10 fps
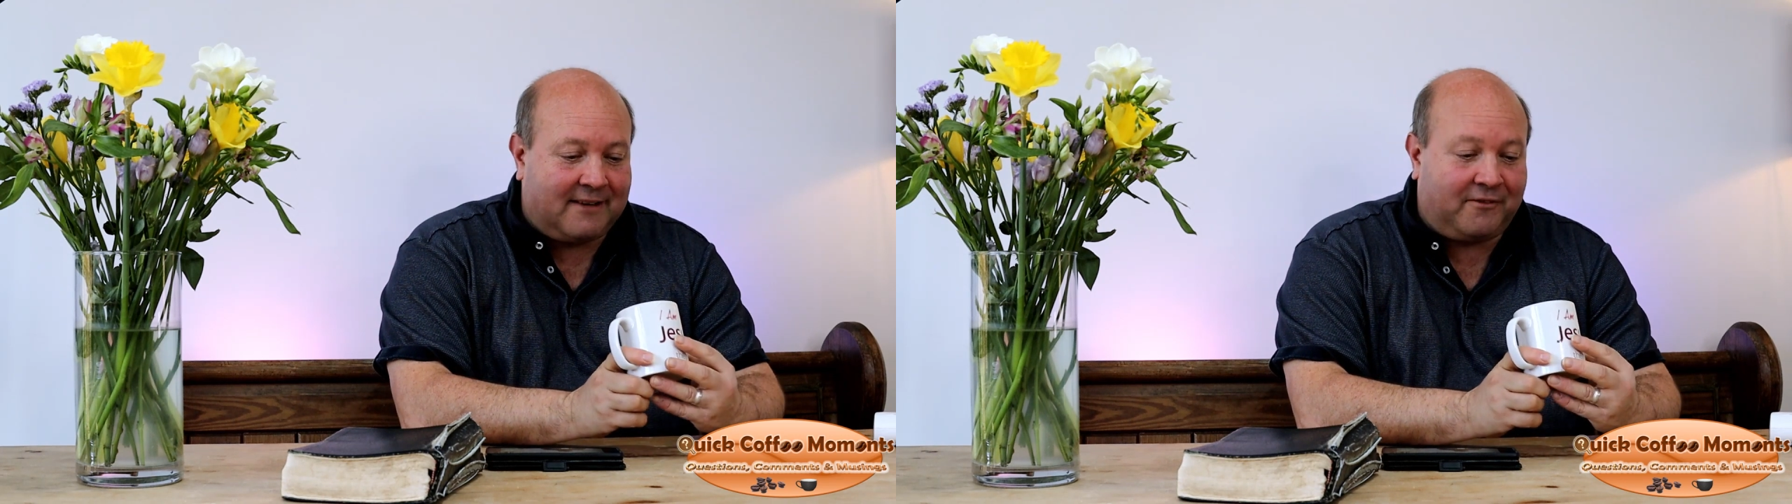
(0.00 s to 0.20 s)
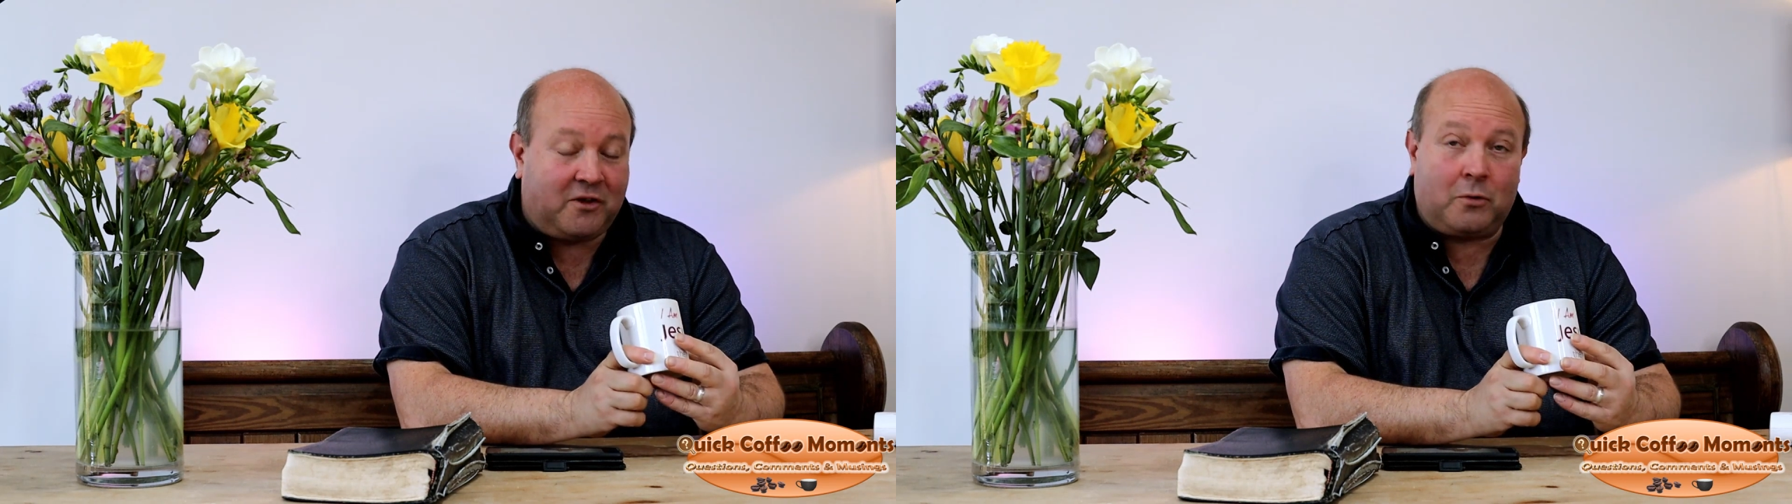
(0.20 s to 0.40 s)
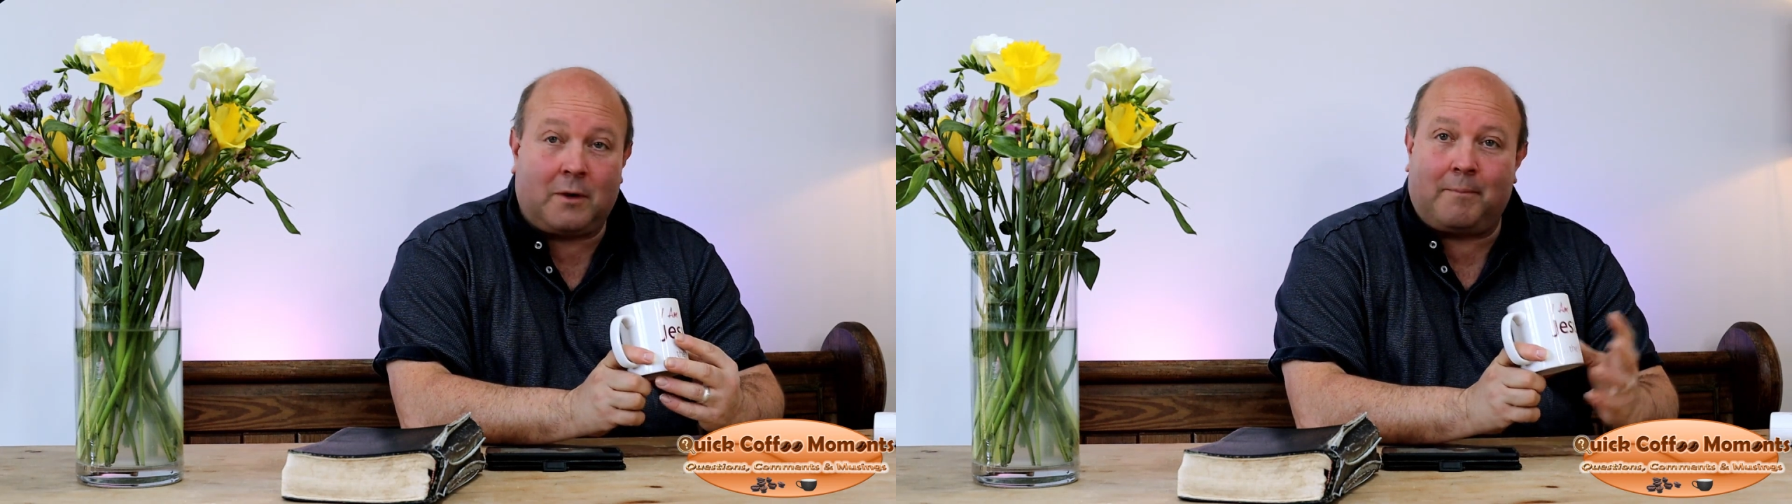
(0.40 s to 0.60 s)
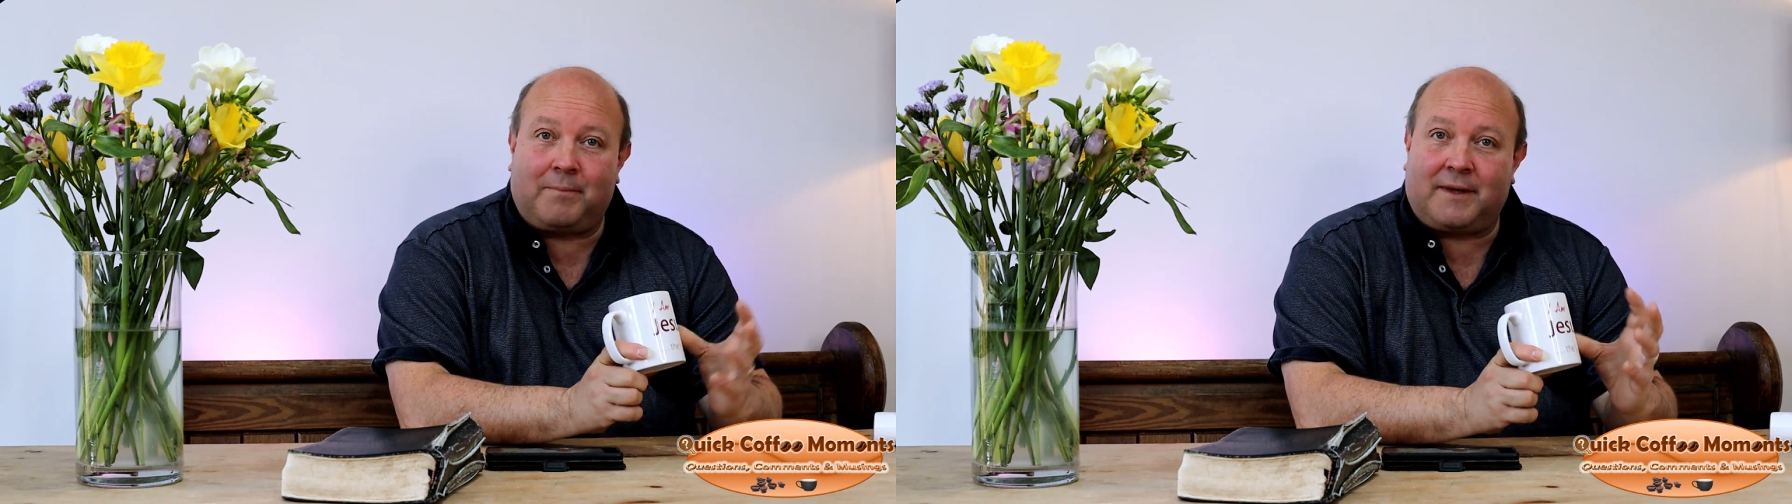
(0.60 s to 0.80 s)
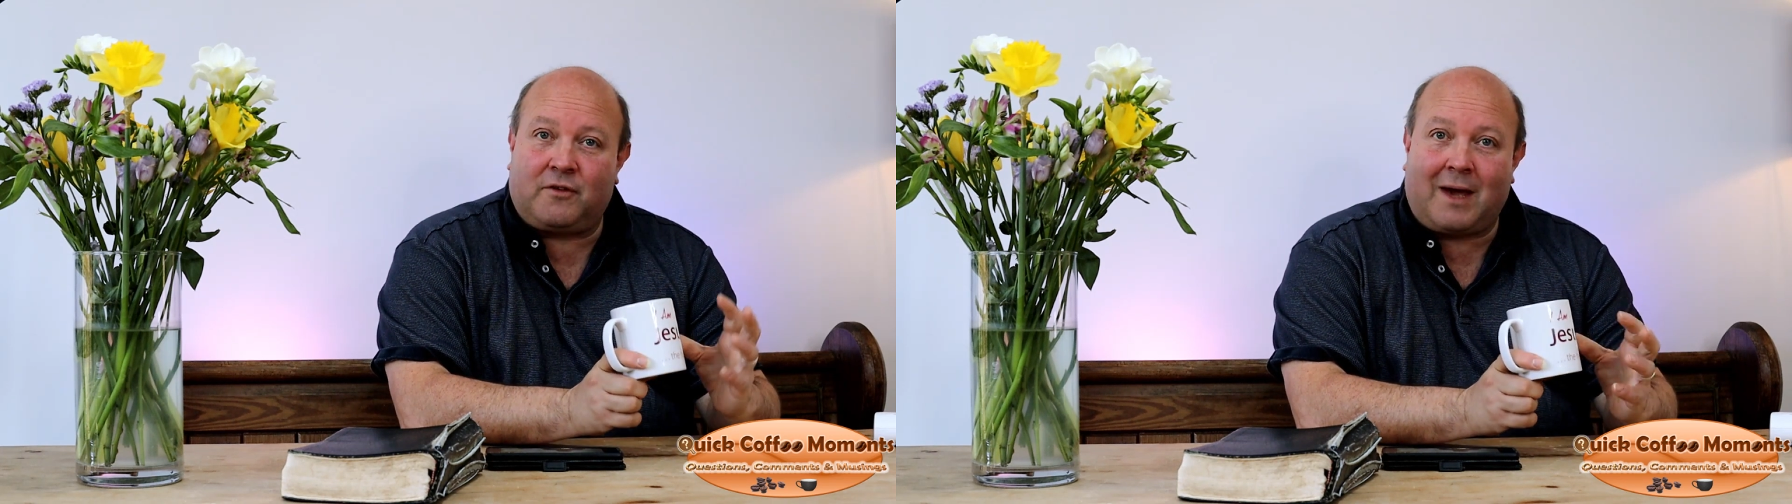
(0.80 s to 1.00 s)
if you
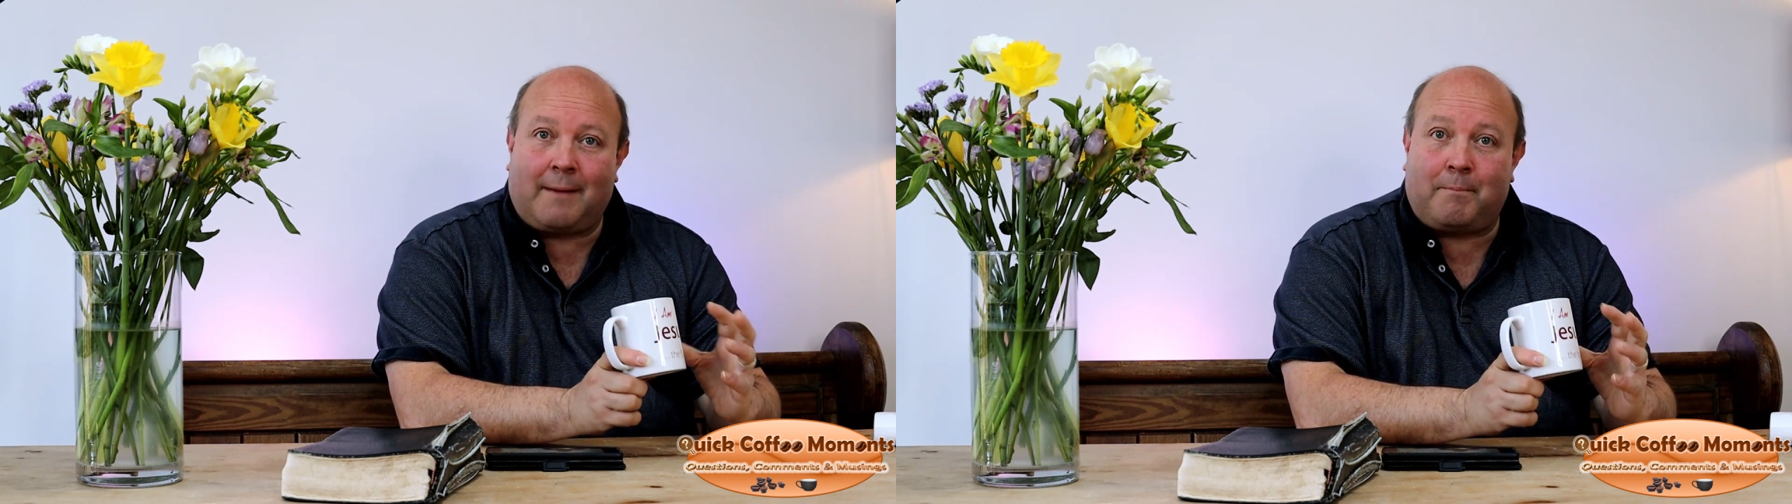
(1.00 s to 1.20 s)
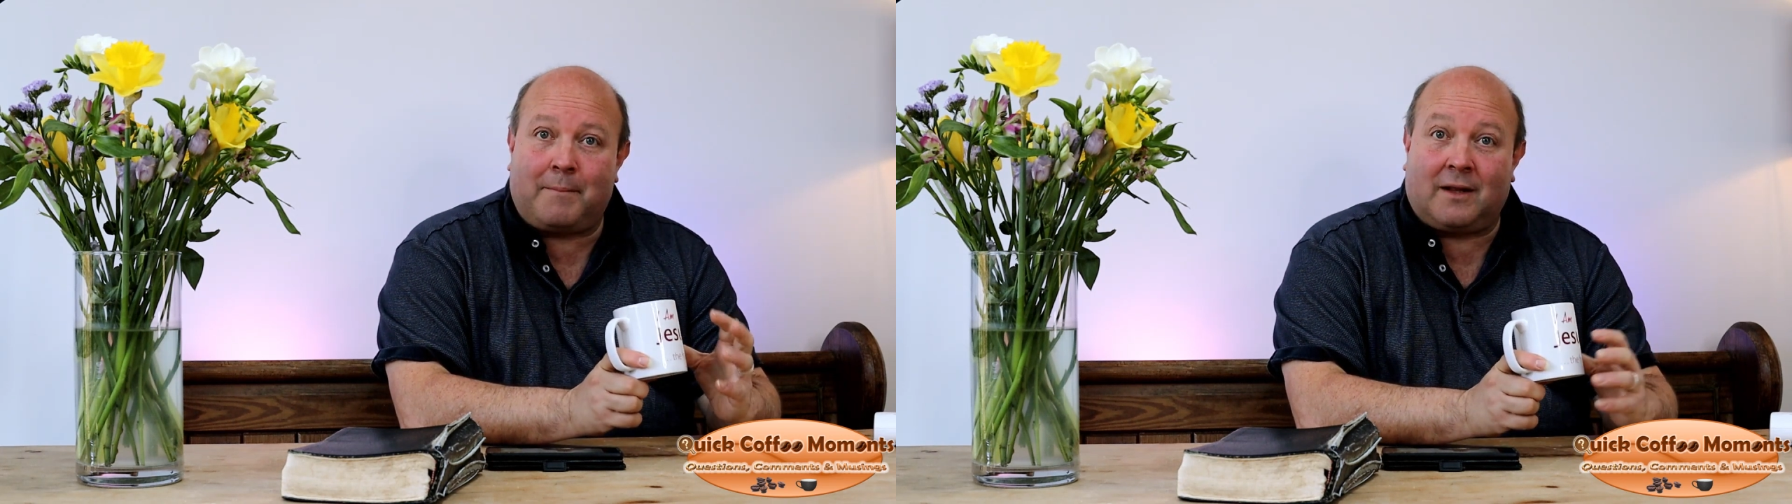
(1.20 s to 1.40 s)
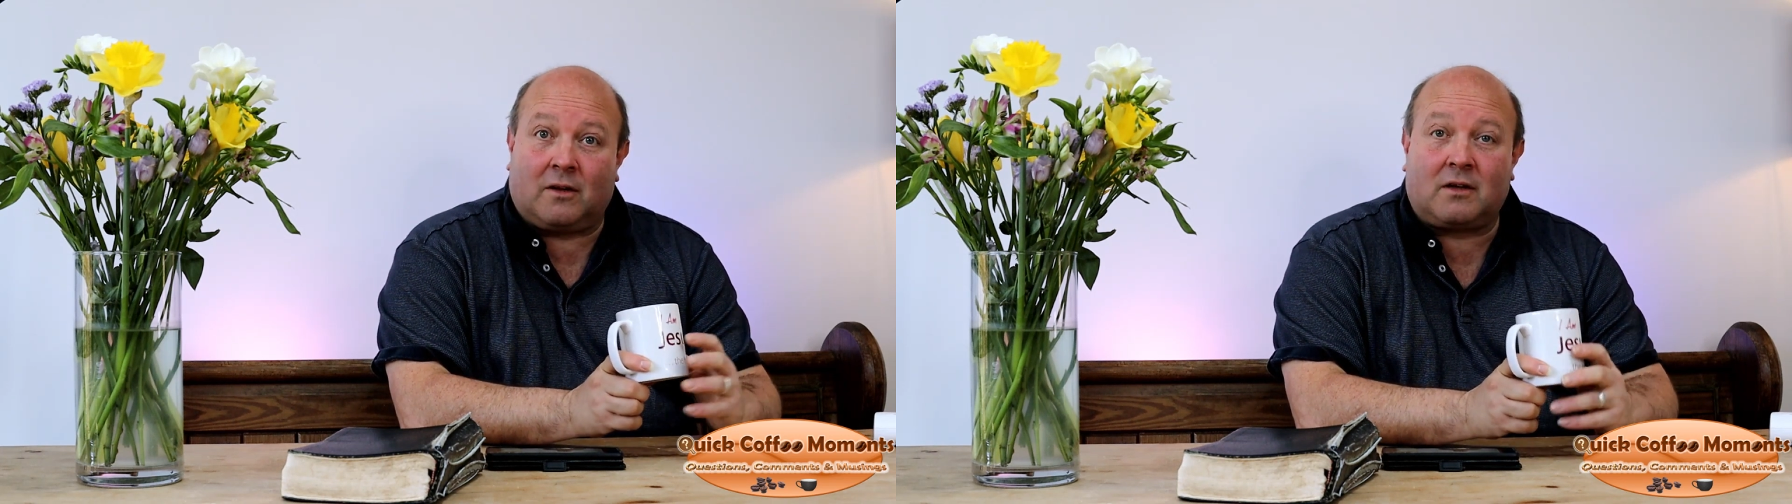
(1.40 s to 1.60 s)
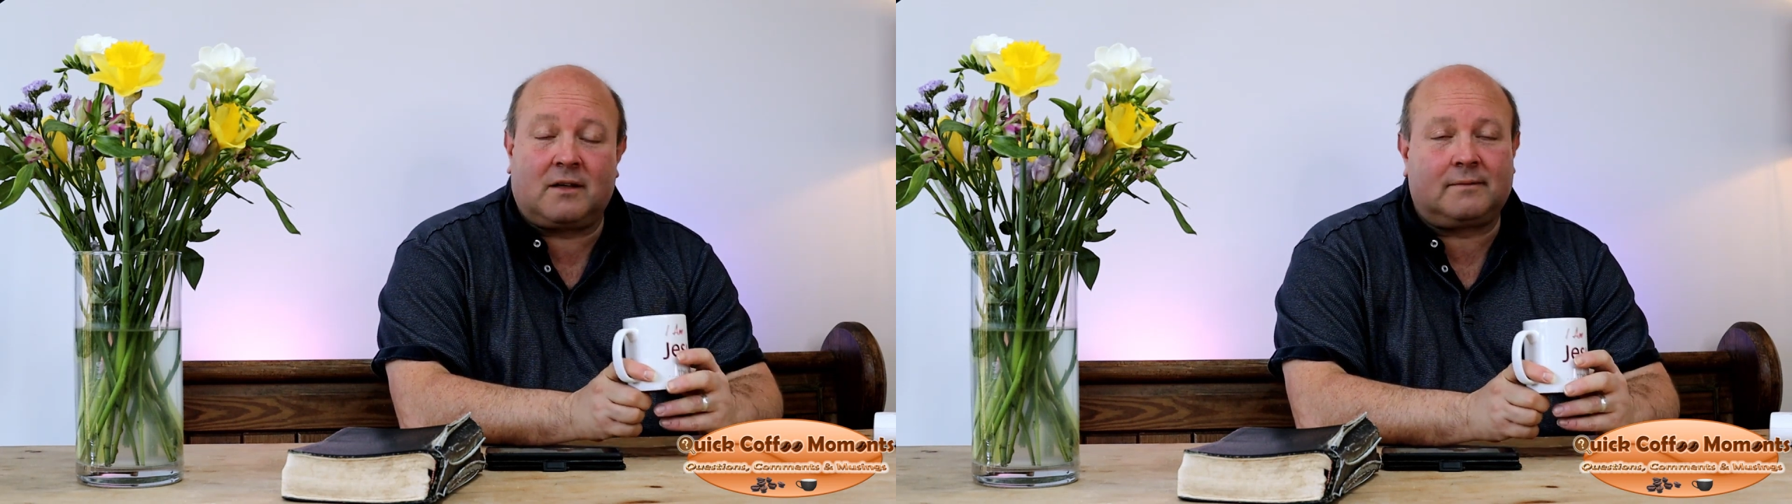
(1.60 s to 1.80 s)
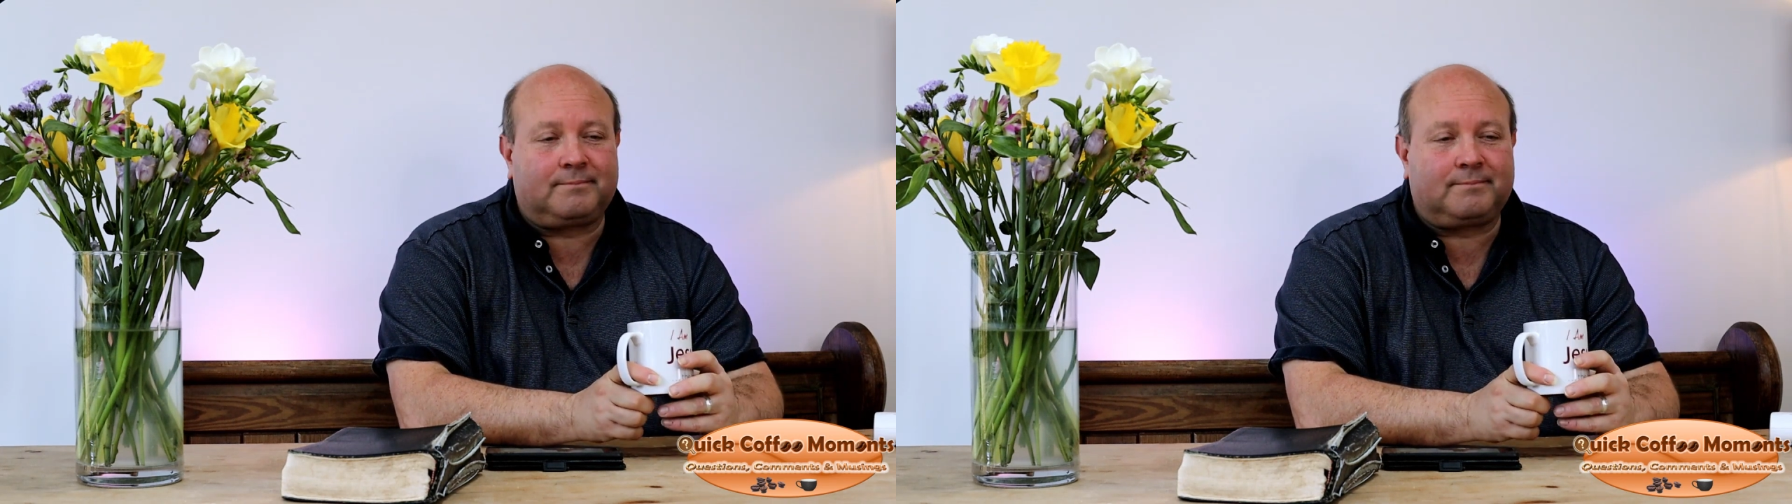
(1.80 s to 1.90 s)
add milk